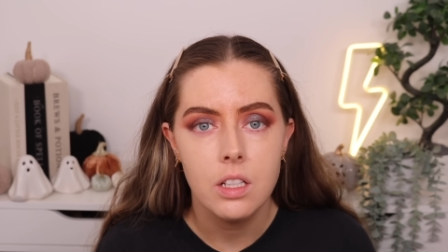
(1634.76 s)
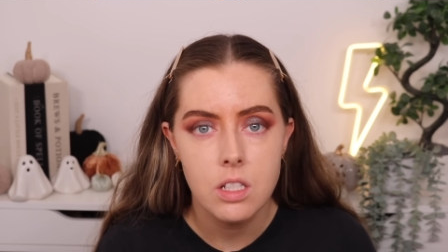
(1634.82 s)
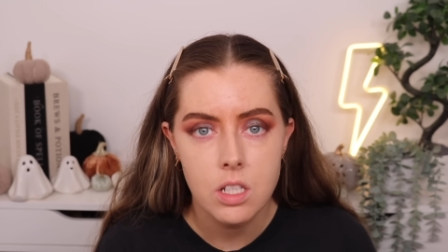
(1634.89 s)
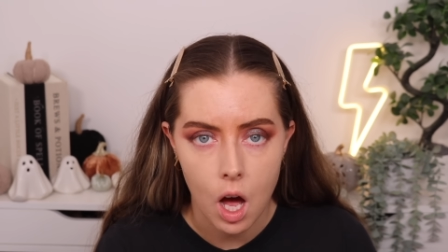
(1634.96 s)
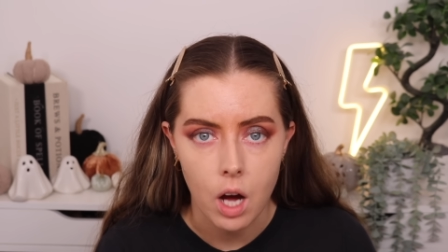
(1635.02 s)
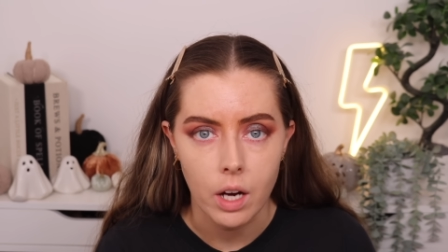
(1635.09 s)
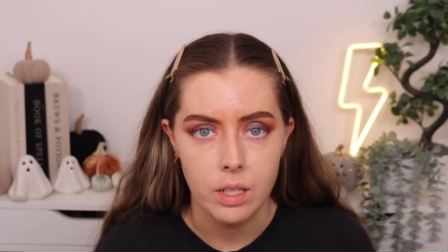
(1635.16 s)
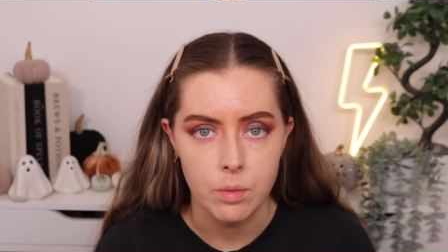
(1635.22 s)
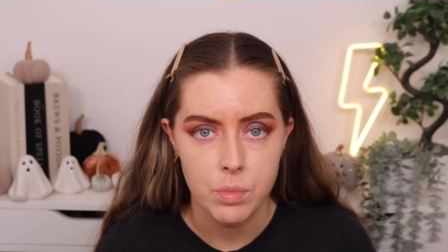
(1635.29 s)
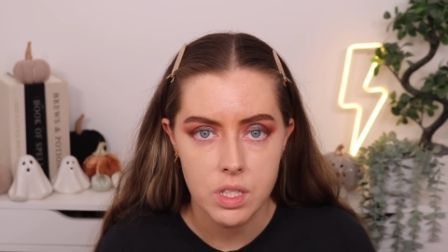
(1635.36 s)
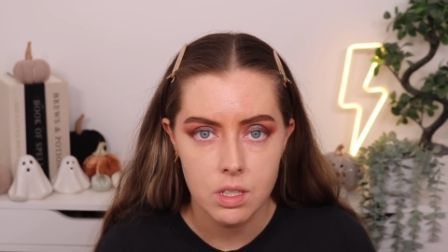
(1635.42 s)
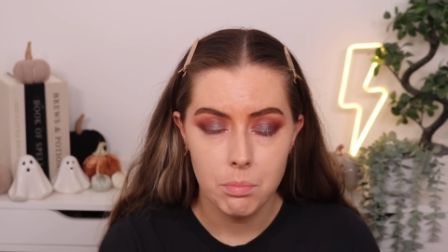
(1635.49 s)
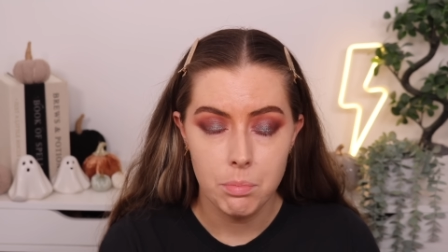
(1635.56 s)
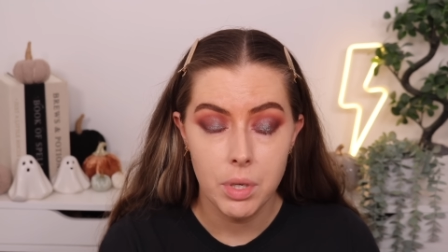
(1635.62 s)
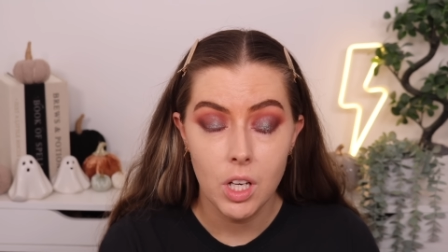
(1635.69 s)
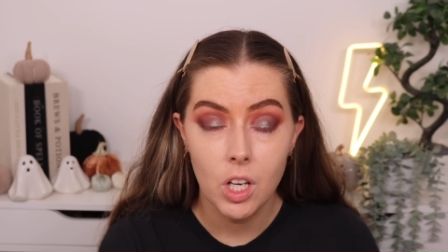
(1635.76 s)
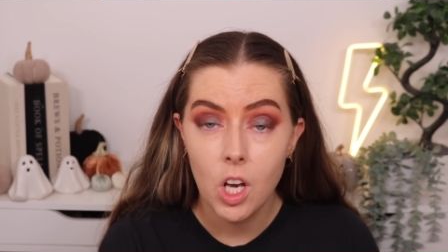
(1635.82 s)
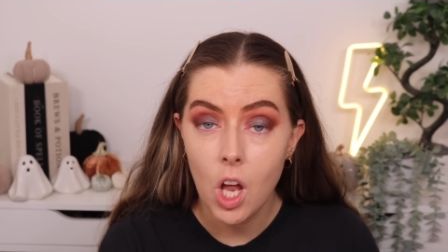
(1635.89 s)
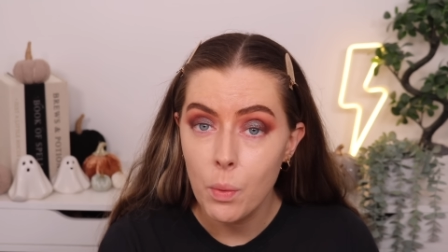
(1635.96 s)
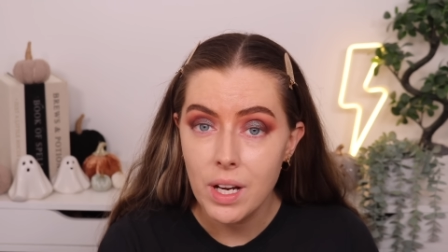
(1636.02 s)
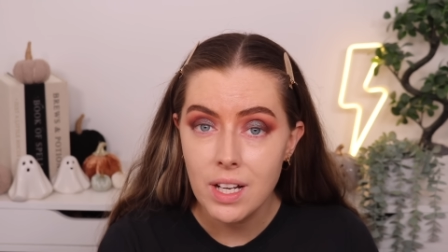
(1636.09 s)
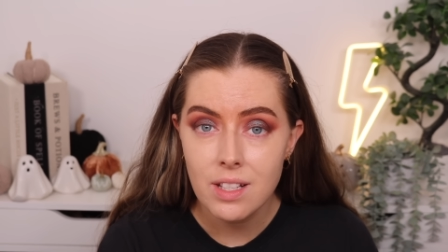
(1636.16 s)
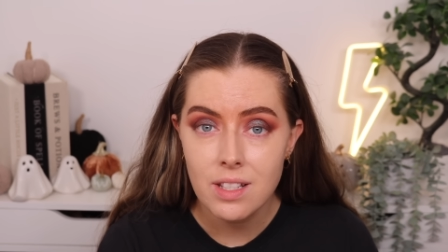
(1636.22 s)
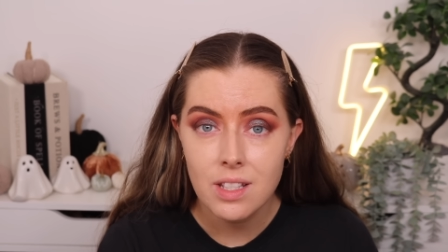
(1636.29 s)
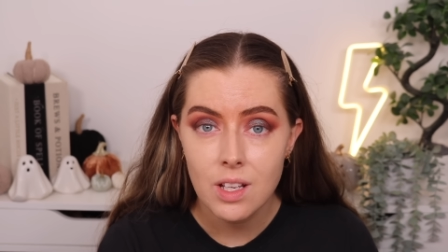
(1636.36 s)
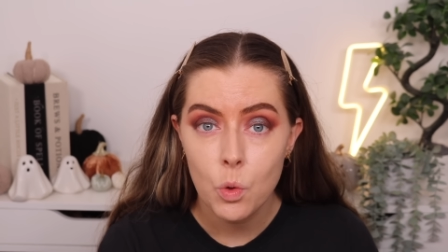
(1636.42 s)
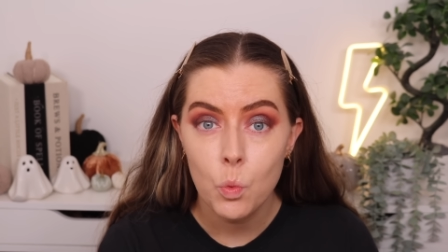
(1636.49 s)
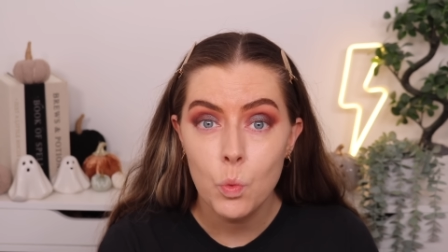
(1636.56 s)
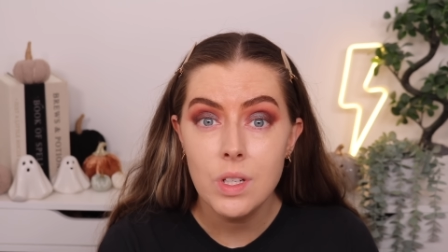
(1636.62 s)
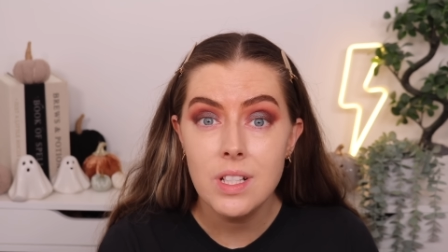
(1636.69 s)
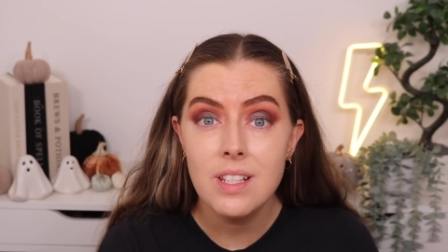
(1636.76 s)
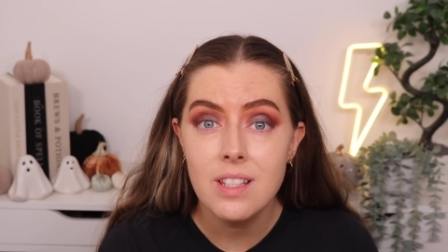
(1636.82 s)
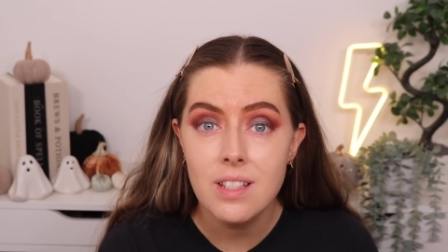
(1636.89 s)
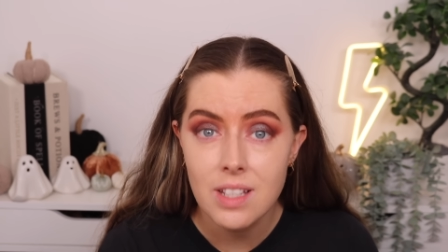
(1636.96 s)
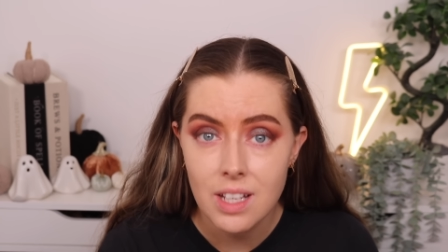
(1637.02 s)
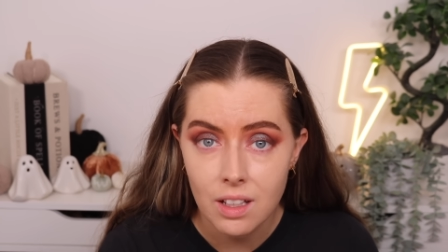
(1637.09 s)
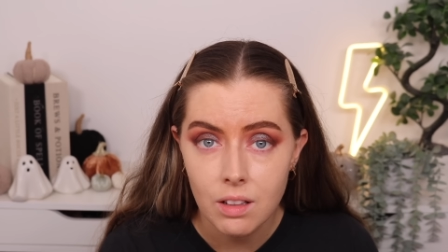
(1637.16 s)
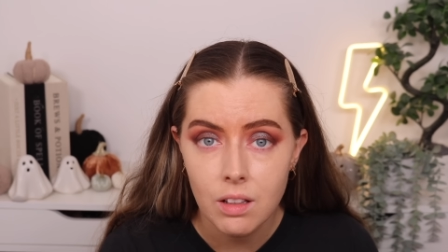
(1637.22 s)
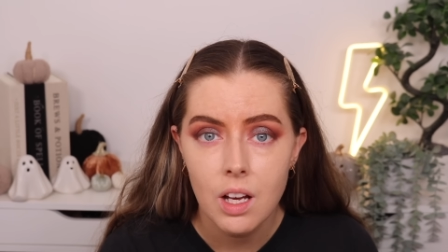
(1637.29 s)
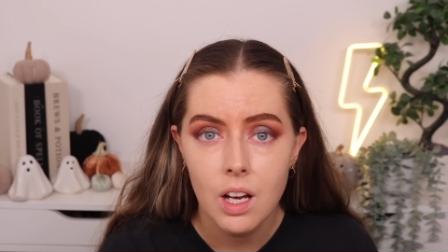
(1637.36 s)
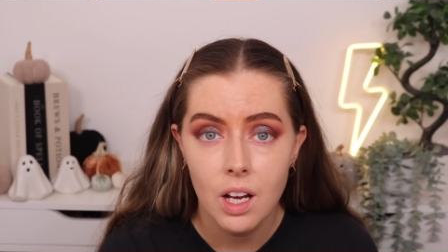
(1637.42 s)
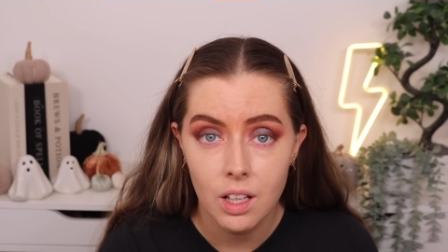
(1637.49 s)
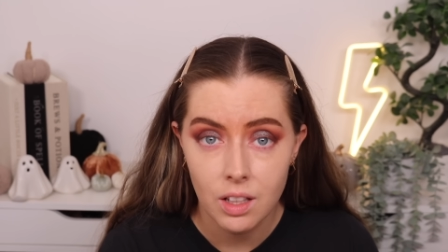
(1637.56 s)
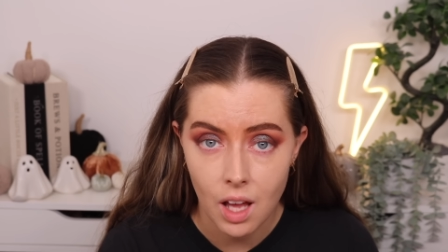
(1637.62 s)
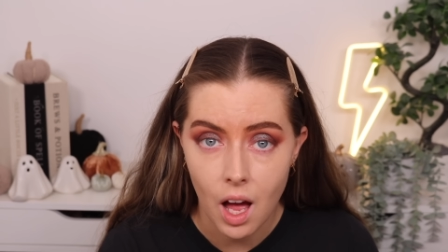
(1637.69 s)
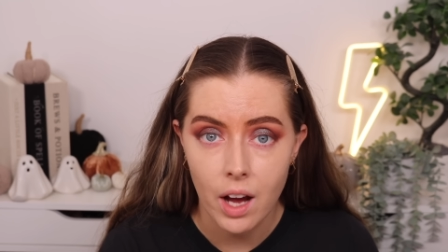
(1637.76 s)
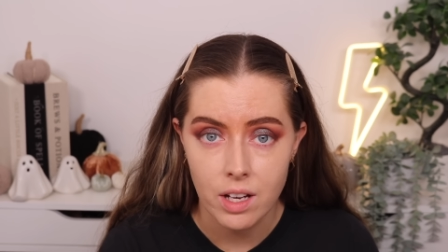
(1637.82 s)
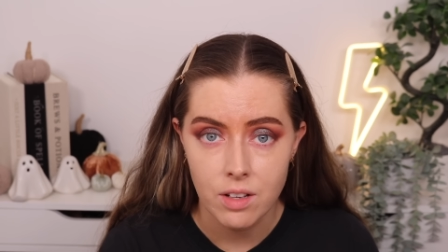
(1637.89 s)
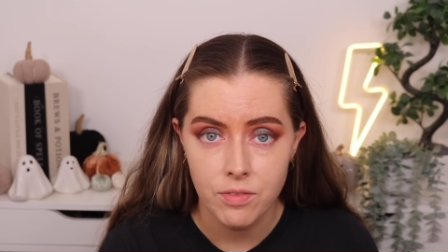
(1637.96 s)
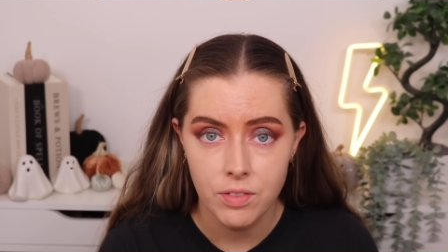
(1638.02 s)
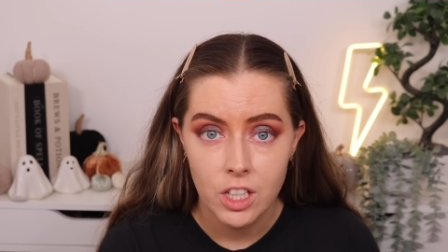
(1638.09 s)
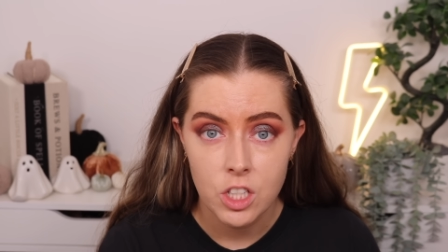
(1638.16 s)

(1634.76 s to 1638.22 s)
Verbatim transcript: times. But Lois was still alive.